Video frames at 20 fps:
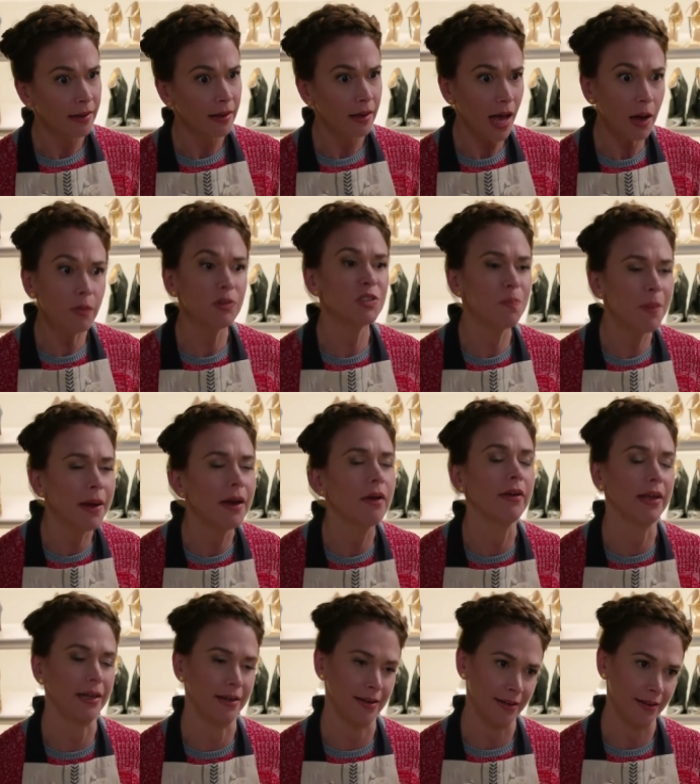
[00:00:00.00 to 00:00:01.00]
I was
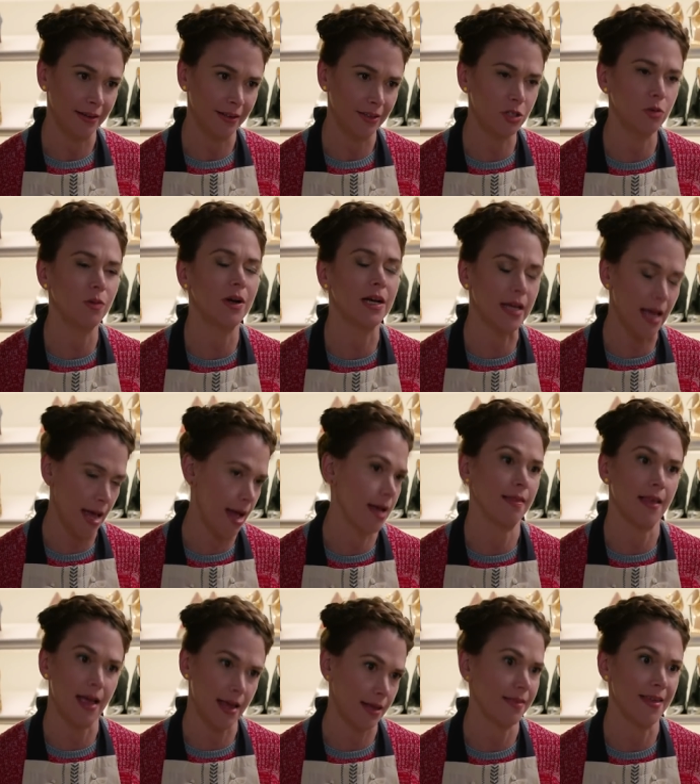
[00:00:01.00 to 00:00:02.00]
married to a guy
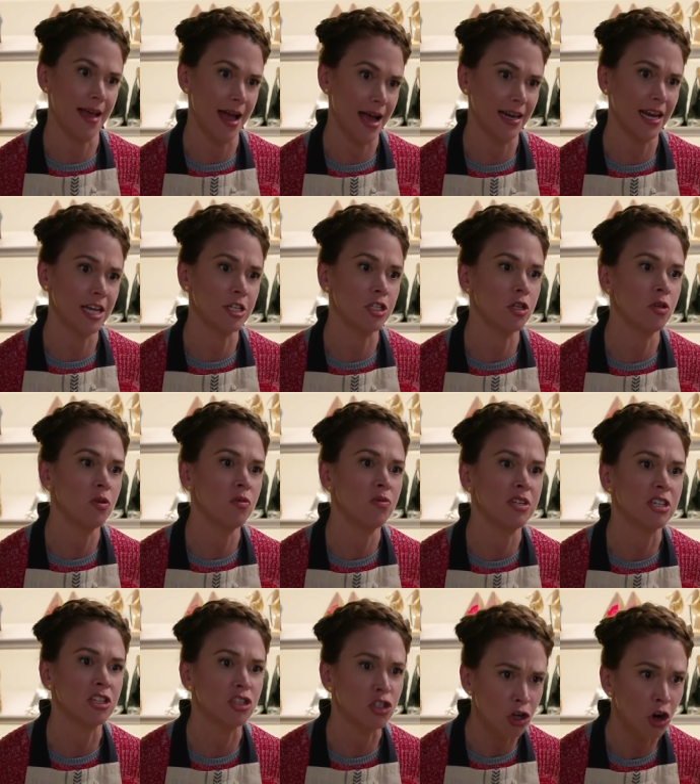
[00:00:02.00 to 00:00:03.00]
like that, and you
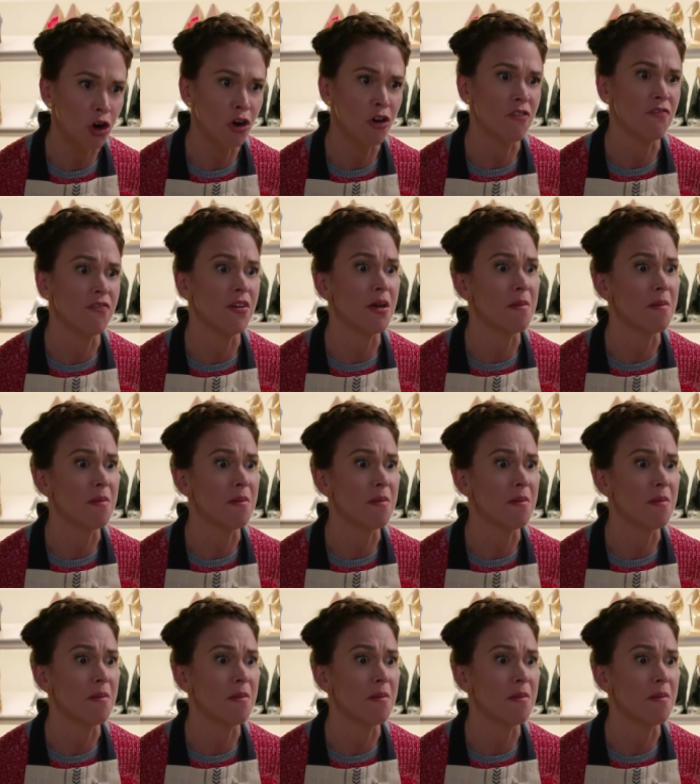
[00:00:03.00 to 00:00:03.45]
deserve